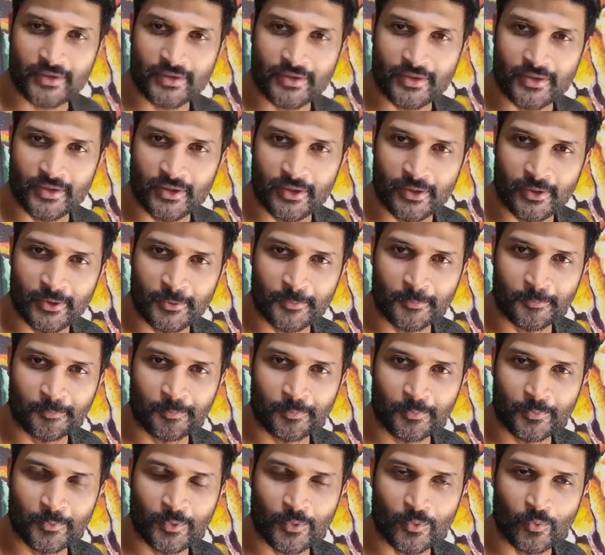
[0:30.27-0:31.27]
guys,
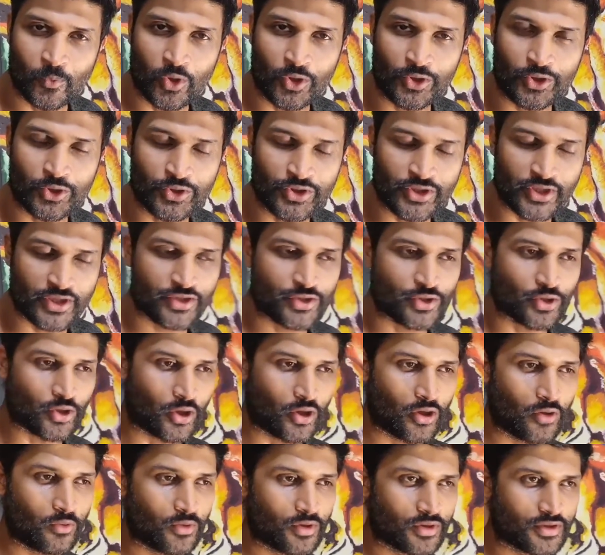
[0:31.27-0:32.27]
what you just
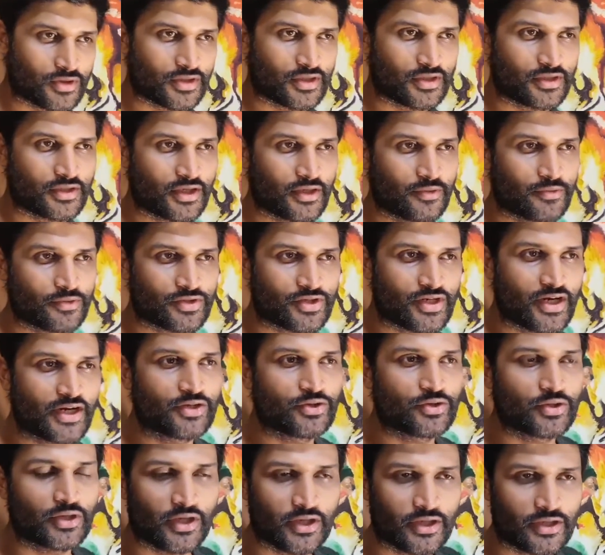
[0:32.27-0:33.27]
saw was that I was
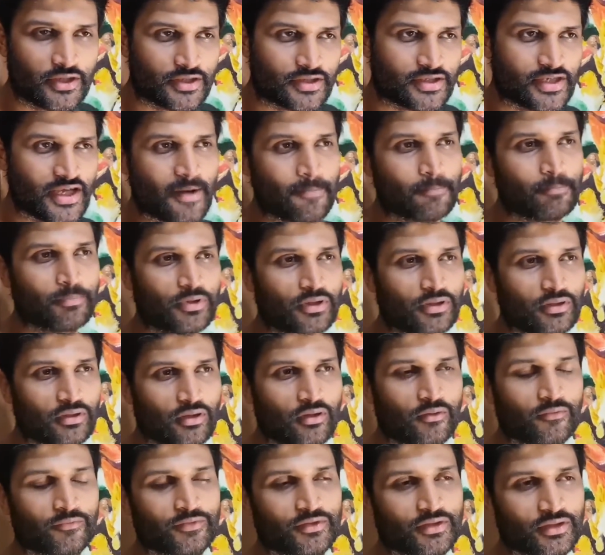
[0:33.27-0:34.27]
trying to collect a sample
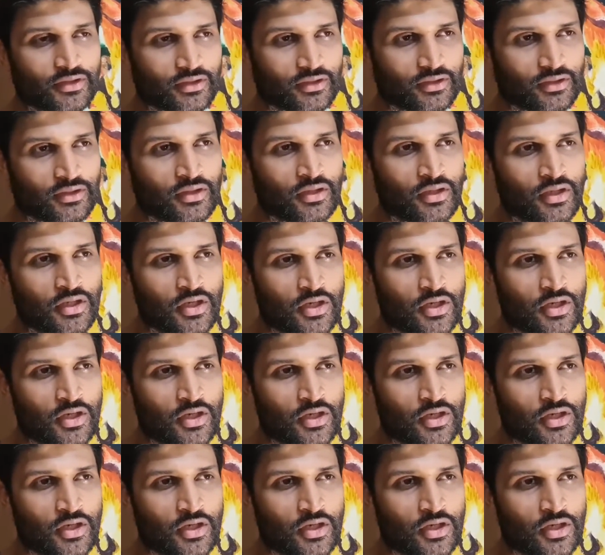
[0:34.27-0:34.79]
of the